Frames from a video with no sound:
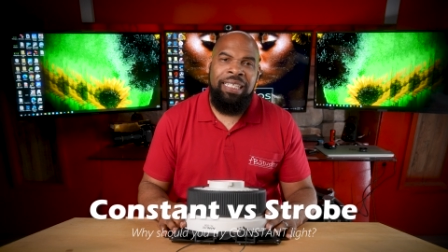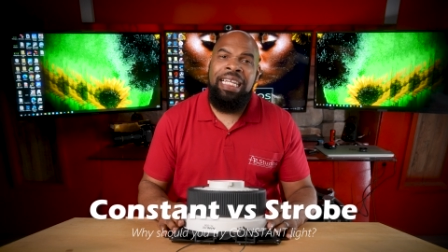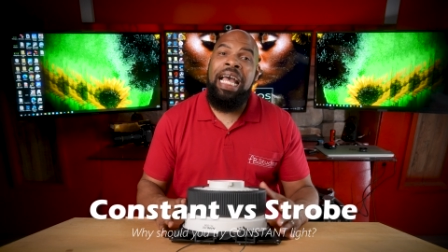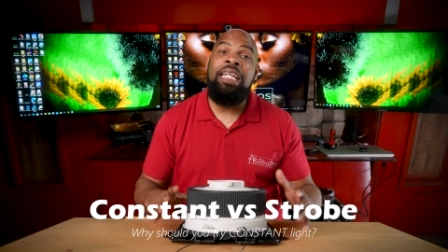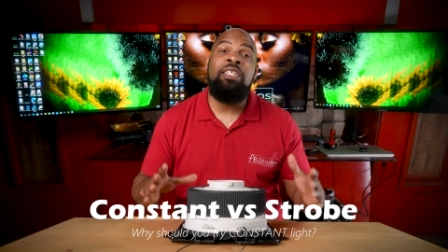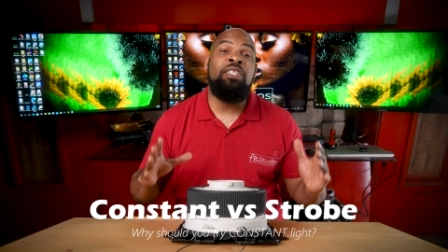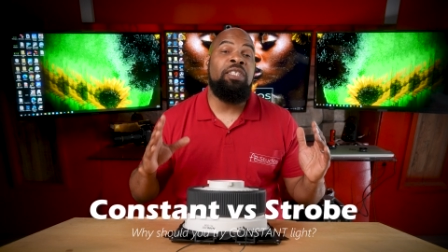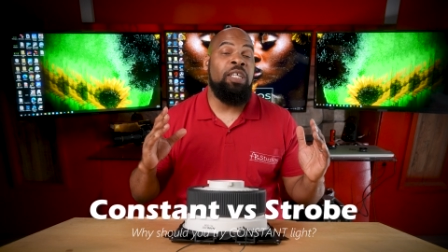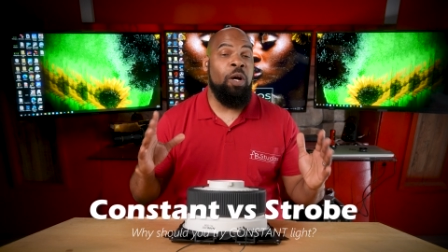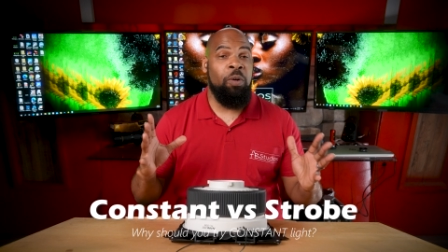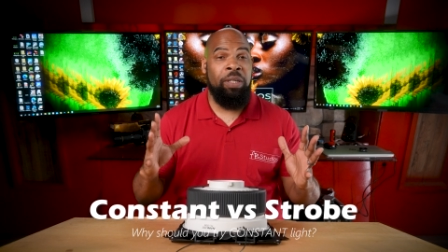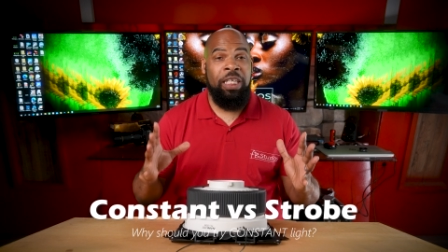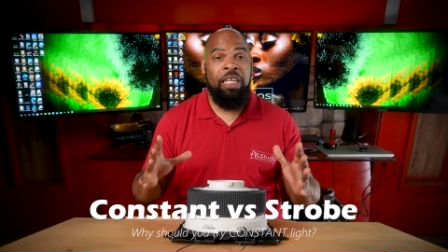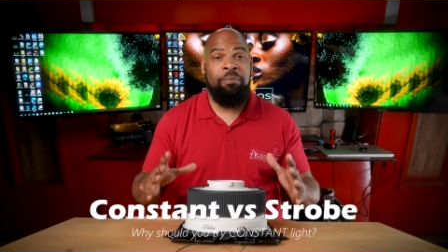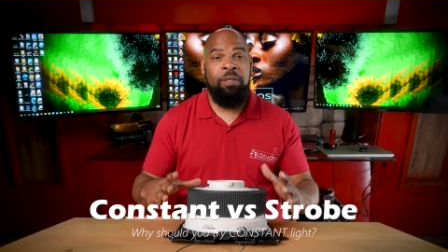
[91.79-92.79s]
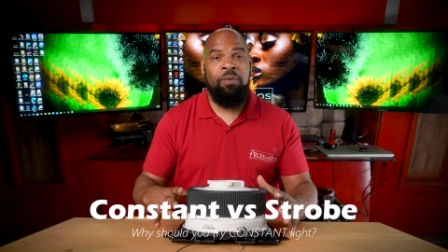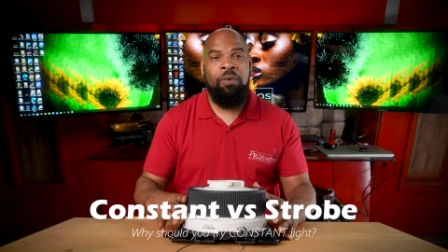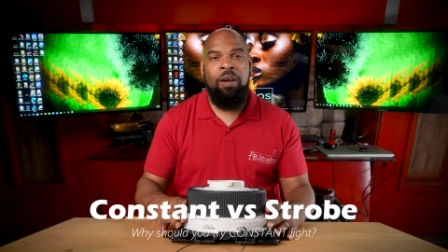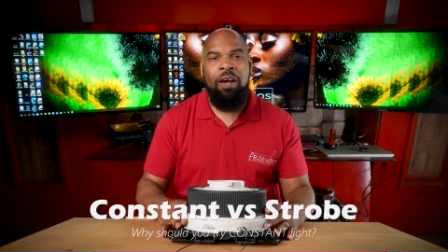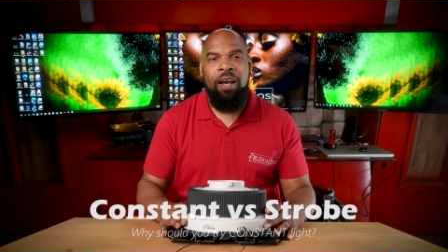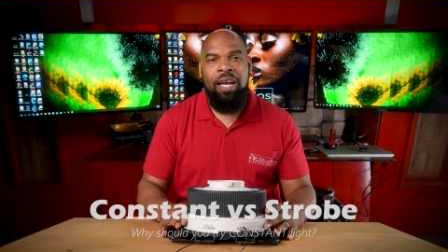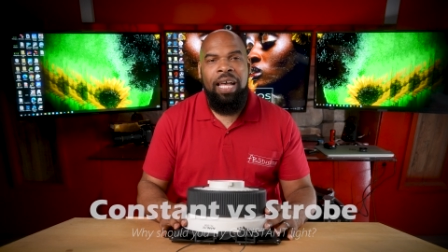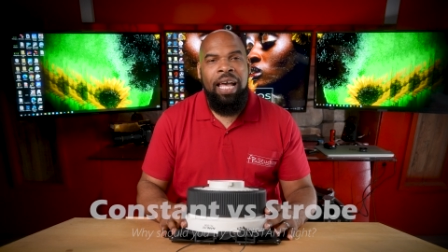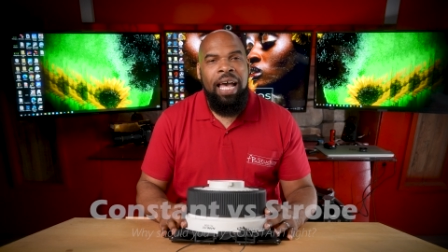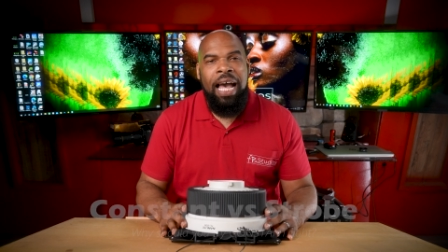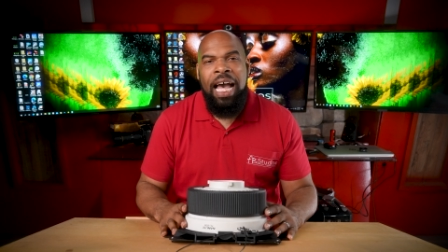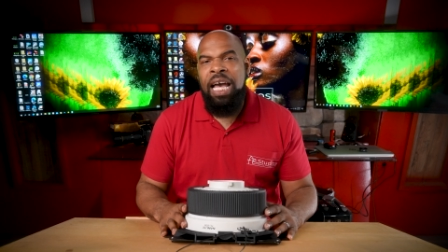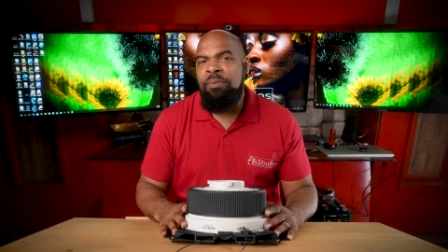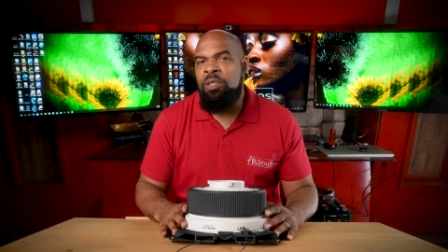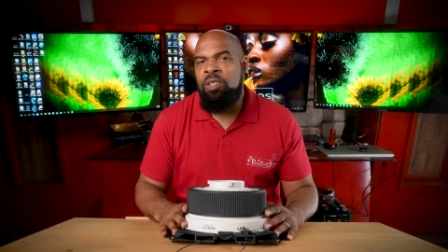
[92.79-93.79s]
Now, don't get me wrong.
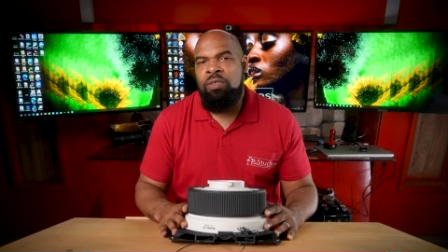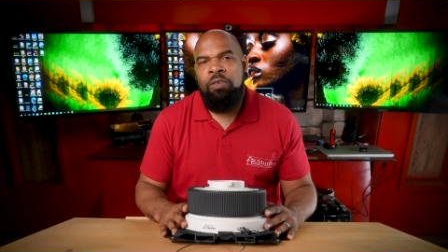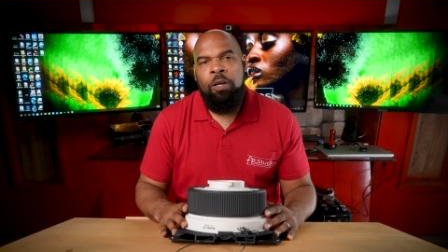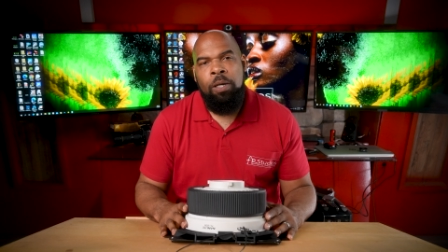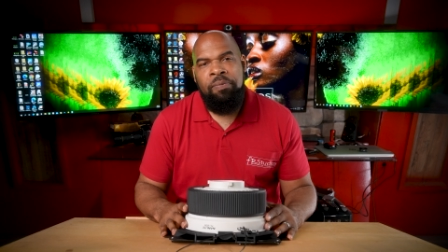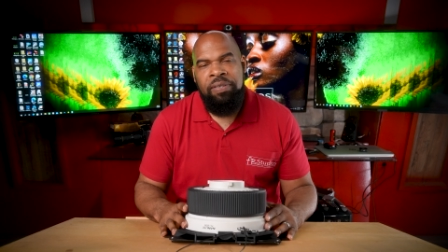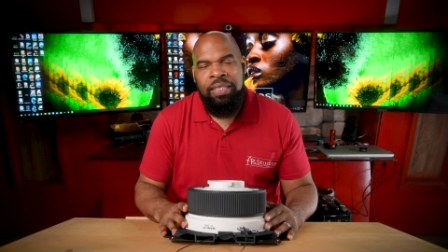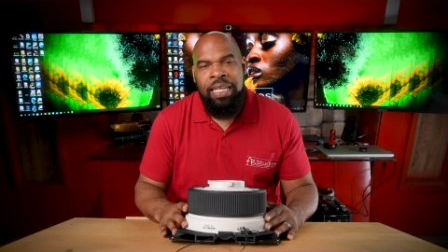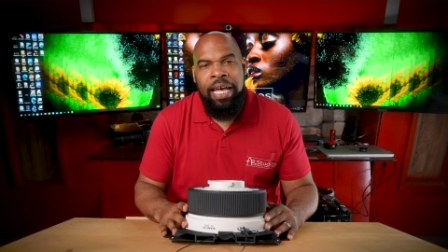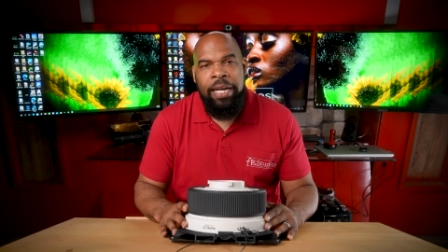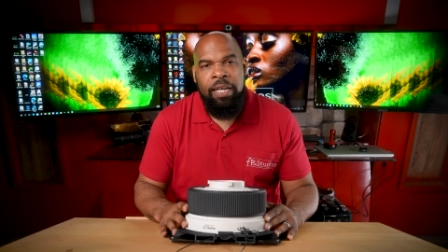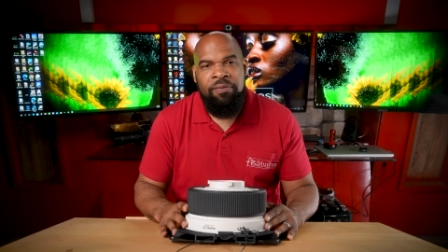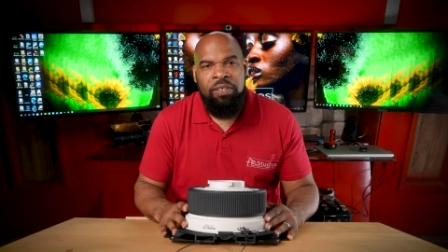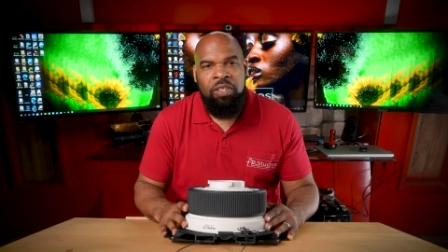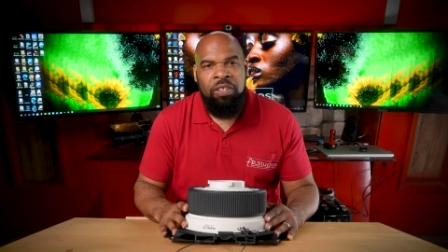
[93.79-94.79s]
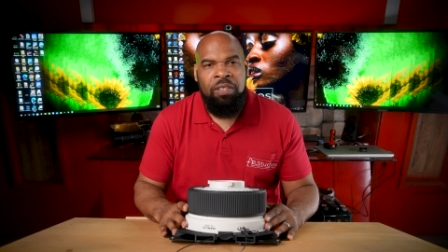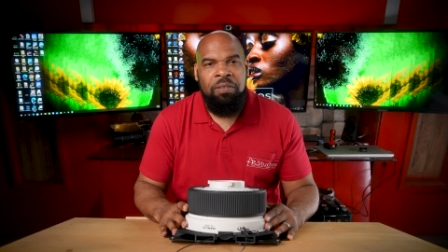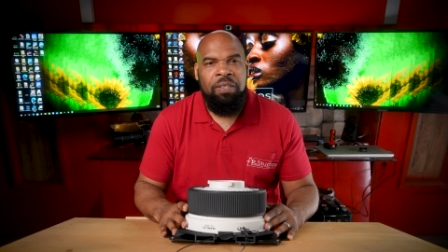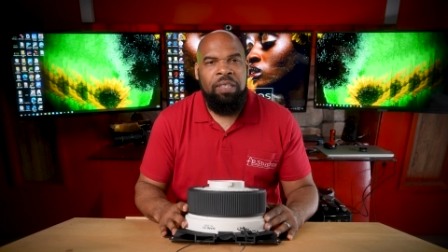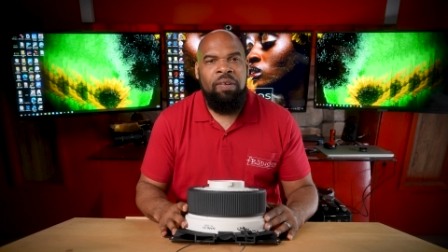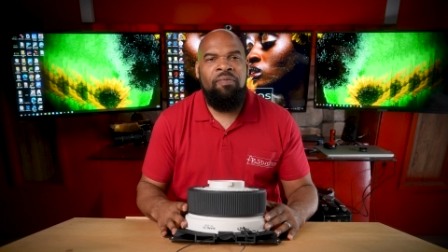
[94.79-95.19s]
I'm a strobe photography shooter.